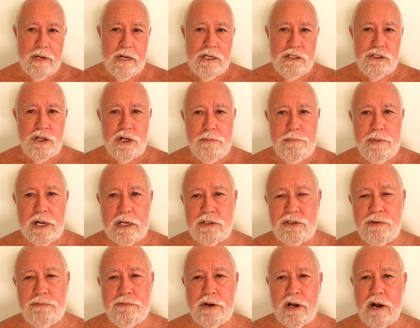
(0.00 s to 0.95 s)
See,
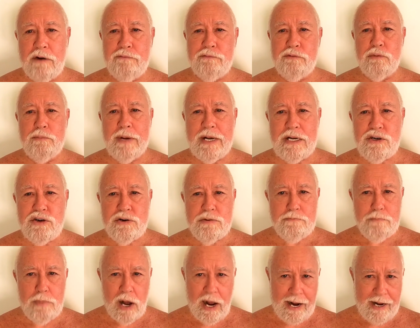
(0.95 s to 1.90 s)
because of
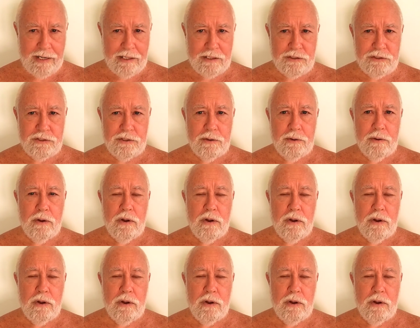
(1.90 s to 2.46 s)
confirmation bias,